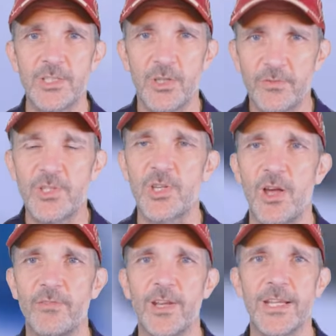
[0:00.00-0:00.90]
You've
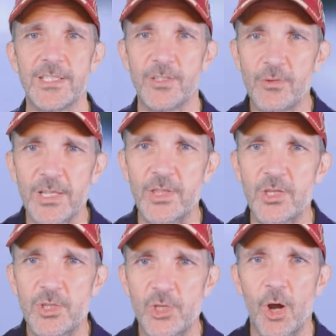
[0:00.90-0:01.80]
deserved it. You're at the
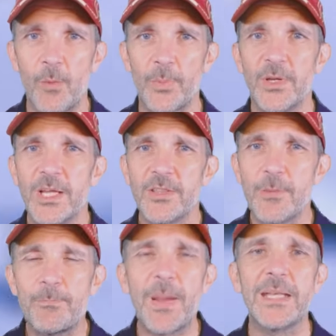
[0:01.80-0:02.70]
top, the
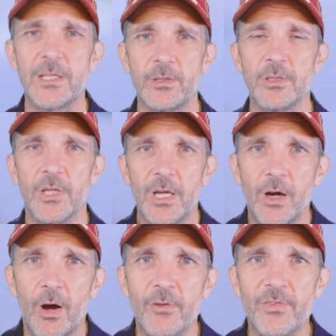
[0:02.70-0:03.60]
pinnacle
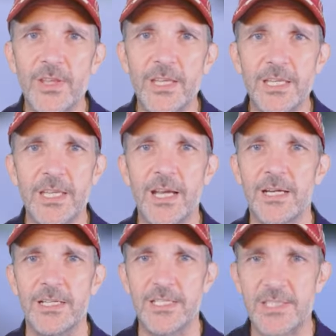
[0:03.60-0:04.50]
of the
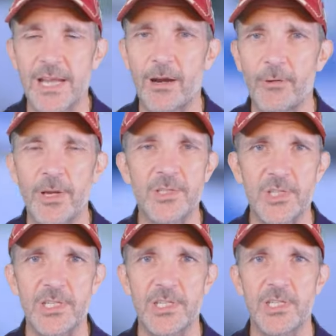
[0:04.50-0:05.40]
ZRL
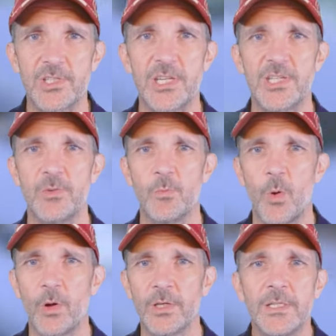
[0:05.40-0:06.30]
season
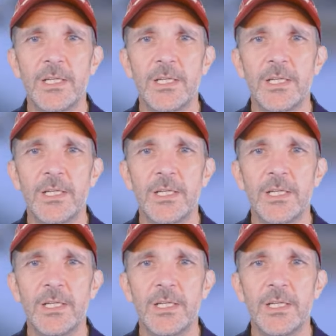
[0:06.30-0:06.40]
1.